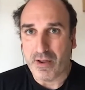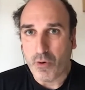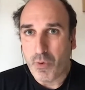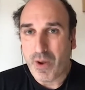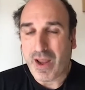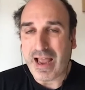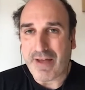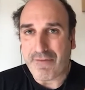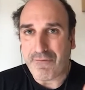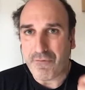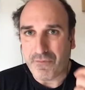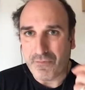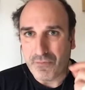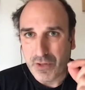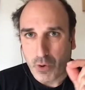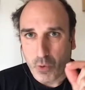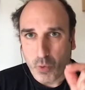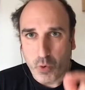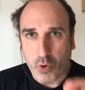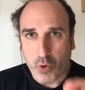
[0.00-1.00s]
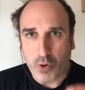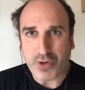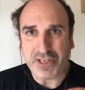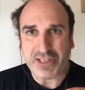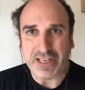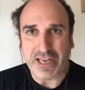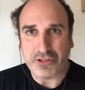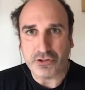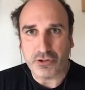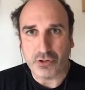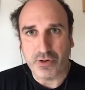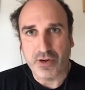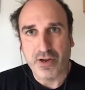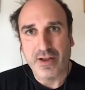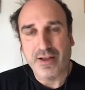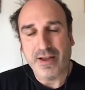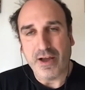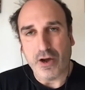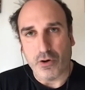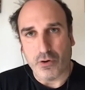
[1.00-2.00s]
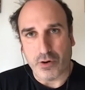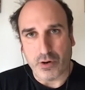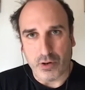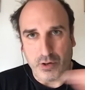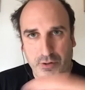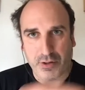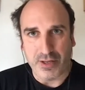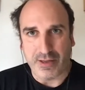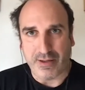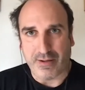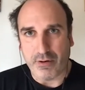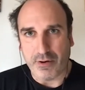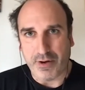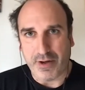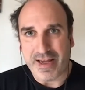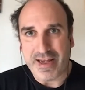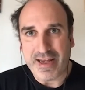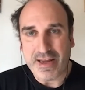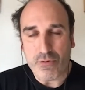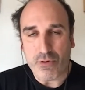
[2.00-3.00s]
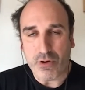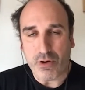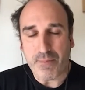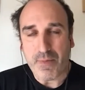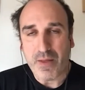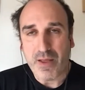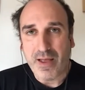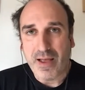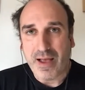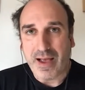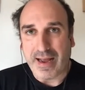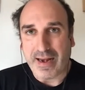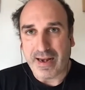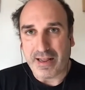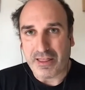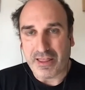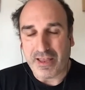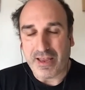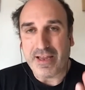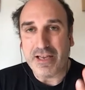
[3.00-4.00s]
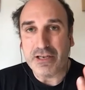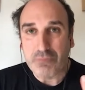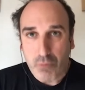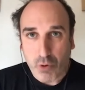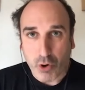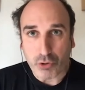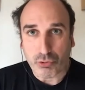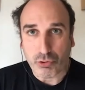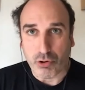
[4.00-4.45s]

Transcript: We have the world recession in Europe, and I think it's more to